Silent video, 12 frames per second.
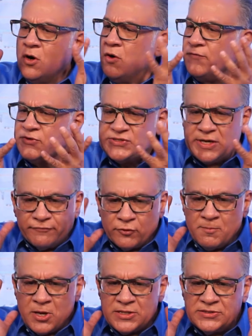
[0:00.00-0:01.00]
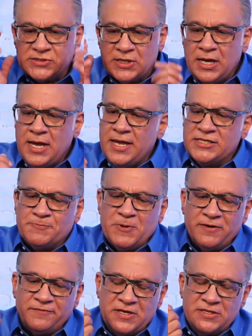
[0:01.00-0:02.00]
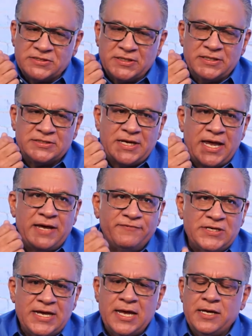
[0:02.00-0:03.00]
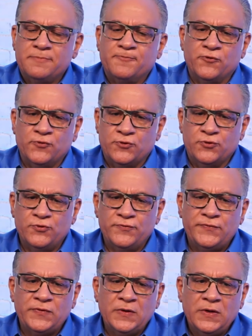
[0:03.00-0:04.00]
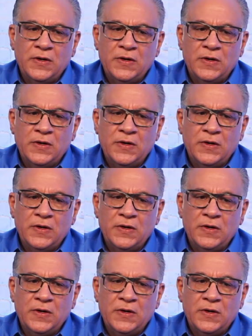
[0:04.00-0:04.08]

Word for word: over several months. It's been a, it's it's FDA approved.